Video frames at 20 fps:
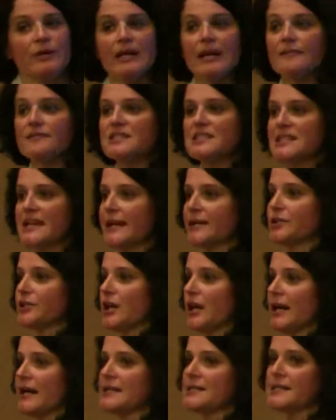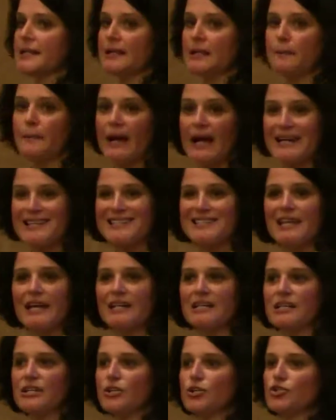have standardized in the past
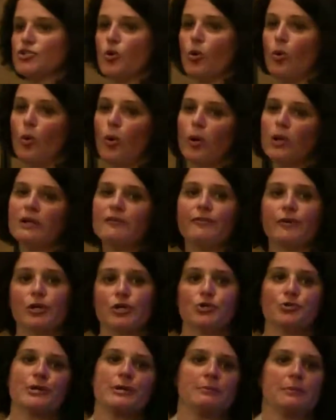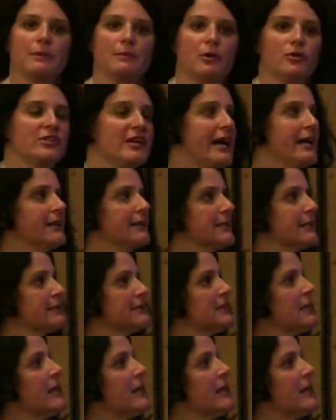10 years all of our treatment modalities.